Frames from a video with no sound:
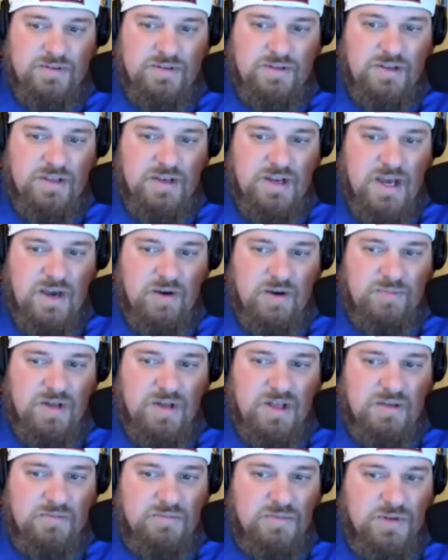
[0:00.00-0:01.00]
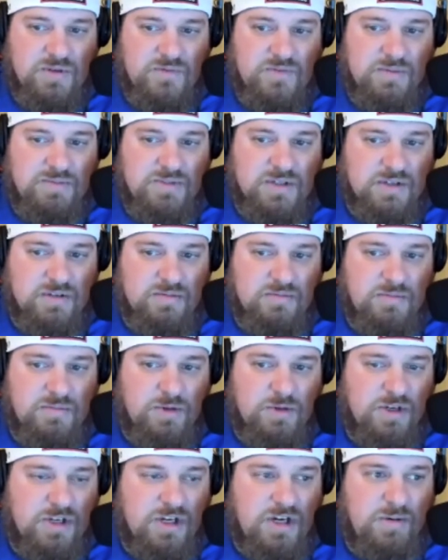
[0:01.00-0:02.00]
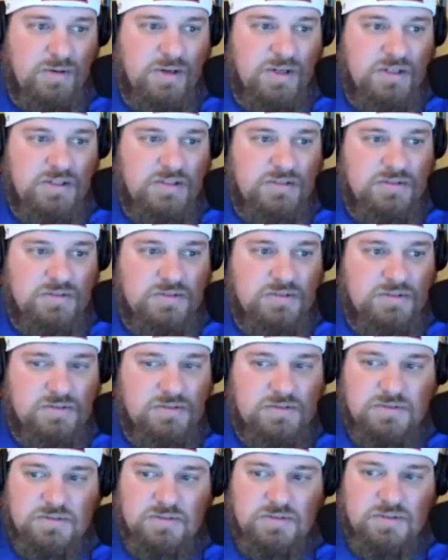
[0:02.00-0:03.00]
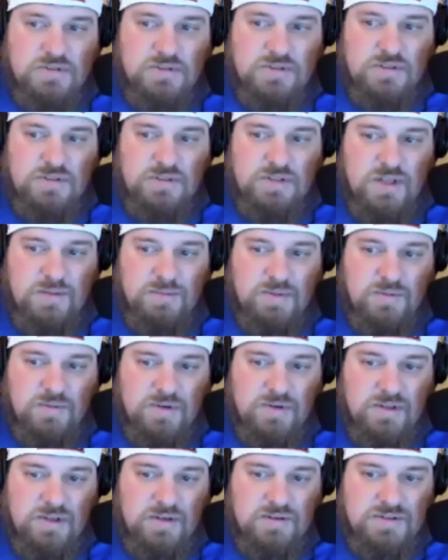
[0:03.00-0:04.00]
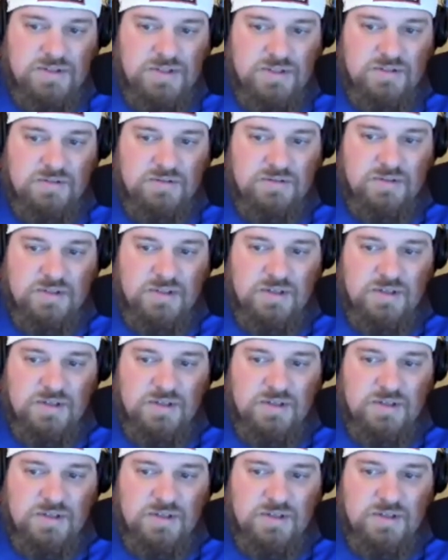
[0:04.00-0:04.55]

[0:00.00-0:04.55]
then I would probably move up to Morikawa. It'd be one of those two.